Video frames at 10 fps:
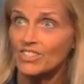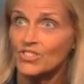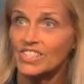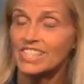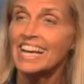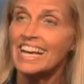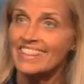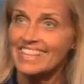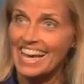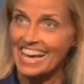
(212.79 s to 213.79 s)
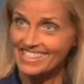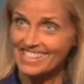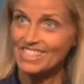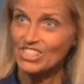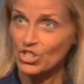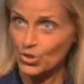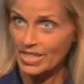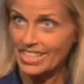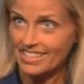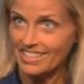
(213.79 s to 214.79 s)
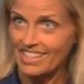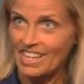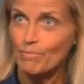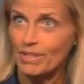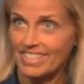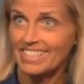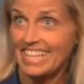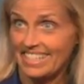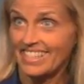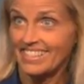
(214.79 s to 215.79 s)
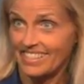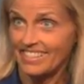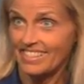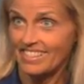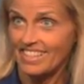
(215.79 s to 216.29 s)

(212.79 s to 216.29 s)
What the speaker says: You see, the assets shrink, but the debt doesn't.